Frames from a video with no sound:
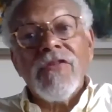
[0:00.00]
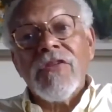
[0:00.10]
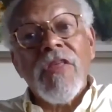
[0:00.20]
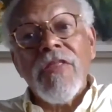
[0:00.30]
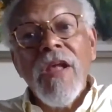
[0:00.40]
It's
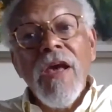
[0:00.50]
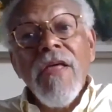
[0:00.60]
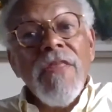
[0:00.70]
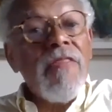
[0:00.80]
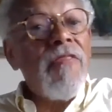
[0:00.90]
just that
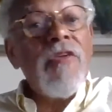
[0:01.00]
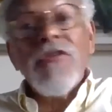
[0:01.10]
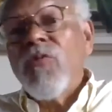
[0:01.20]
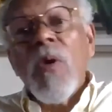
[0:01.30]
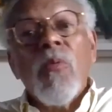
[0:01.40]
this
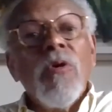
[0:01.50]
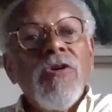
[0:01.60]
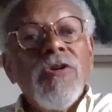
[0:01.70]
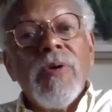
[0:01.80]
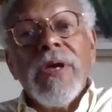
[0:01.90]
is what we're
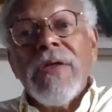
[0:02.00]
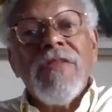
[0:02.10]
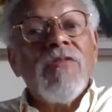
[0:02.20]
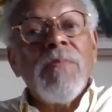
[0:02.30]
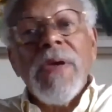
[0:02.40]
doing, and
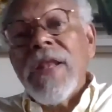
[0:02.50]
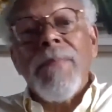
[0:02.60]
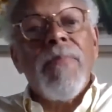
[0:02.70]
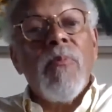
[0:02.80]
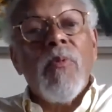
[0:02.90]
this may
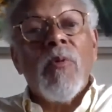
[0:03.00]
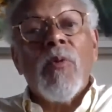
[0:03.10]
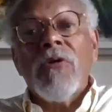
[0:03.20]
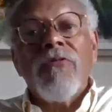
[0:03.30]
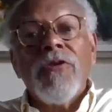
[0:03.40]
not
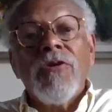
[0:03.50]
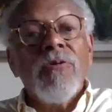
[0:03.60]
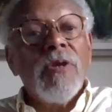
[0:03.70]
work for you.